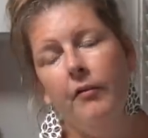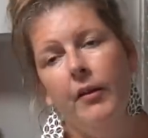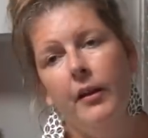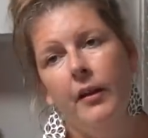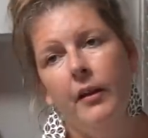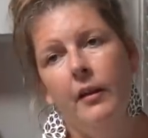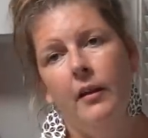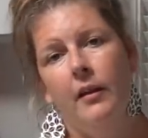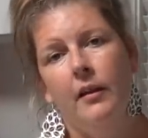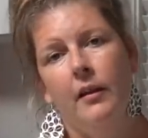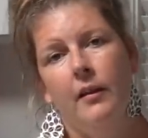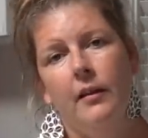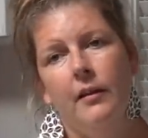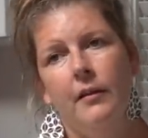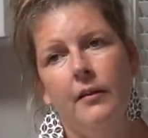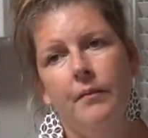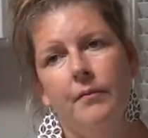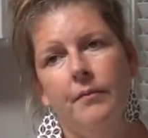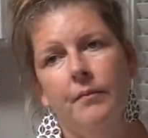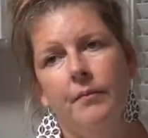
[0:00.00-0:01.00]
of it. Joy
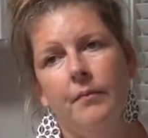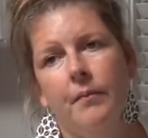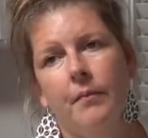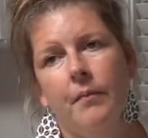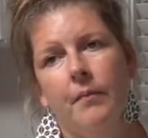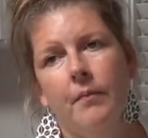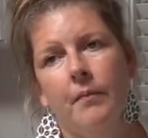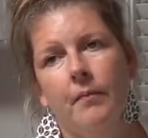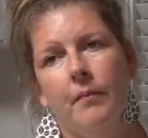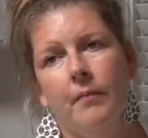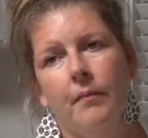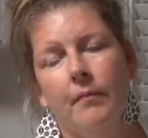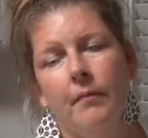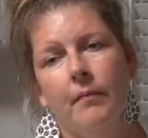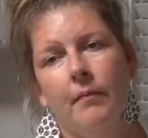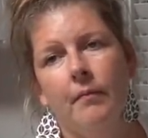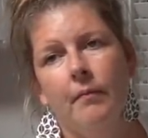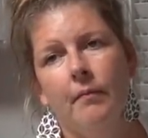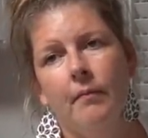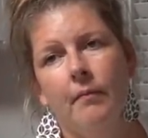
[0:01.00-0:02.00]
for
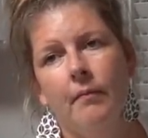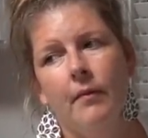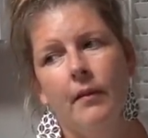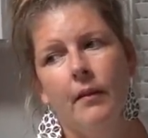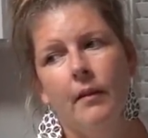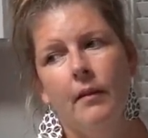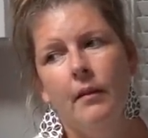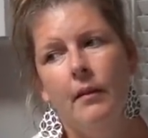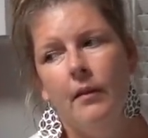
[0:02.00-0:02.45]
kids?